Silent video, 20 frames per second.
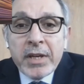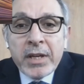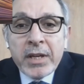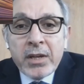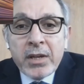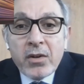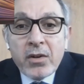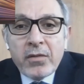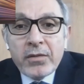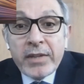maybe
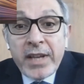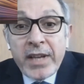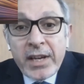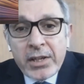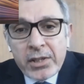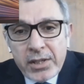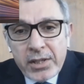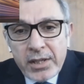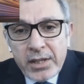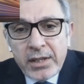beginning of
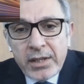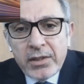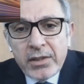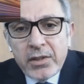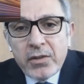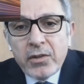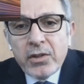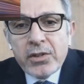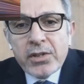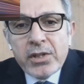next
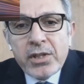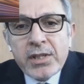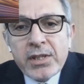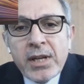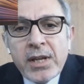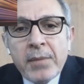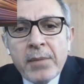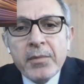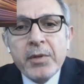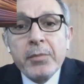year, you'll
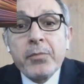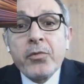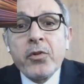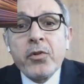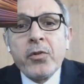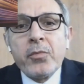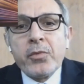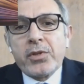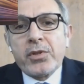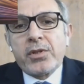see some
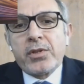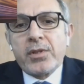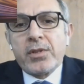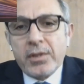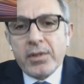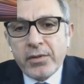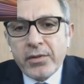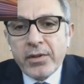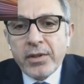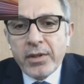
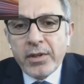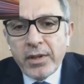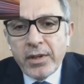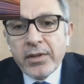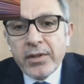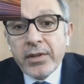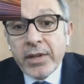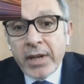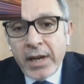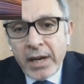improvements
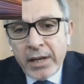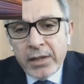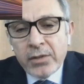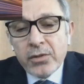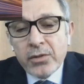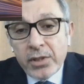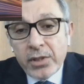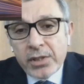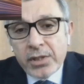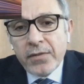
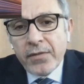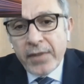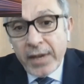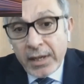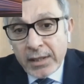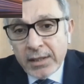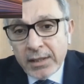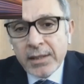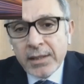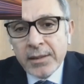regarding to this
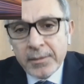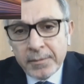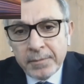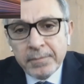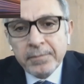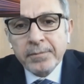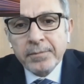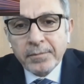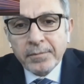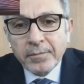effect.
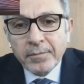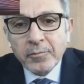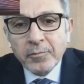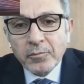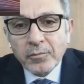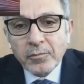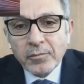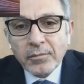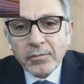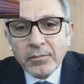
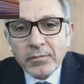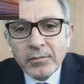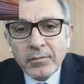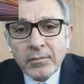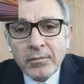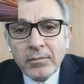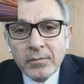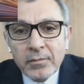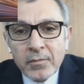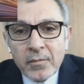Okay,
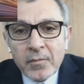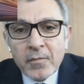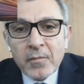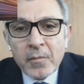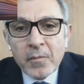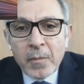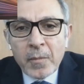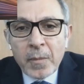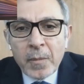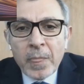I think
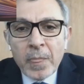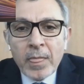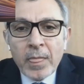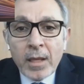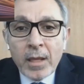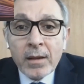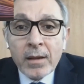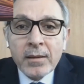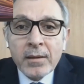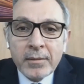we are all
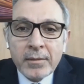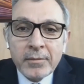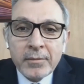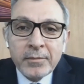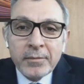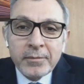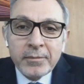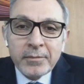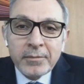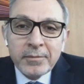looking
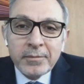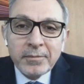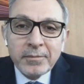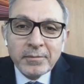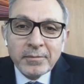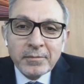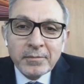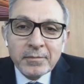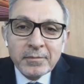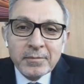forward to them.
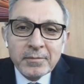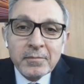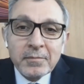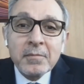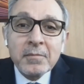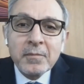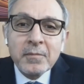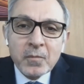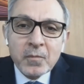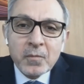
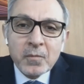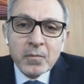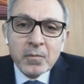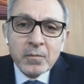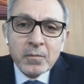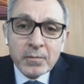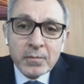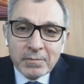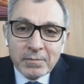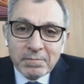Thank you very
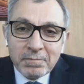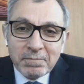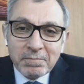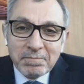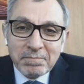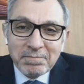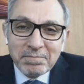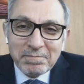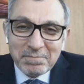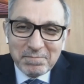much, Mr.
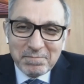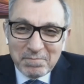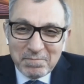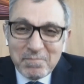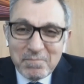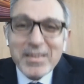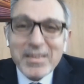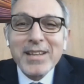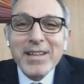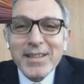
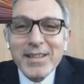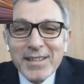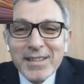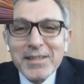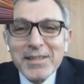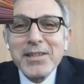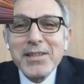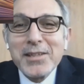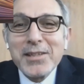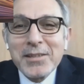Karatekin, for your
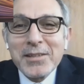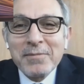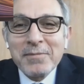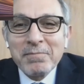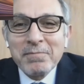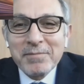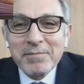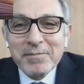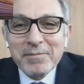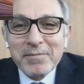time
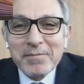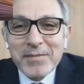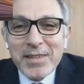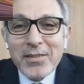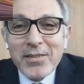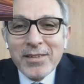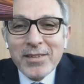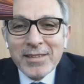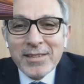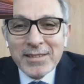and
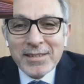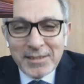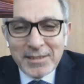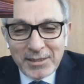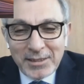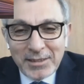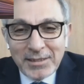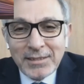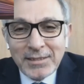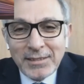
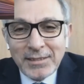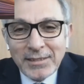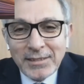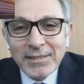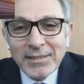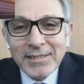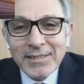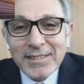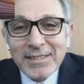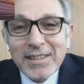insights.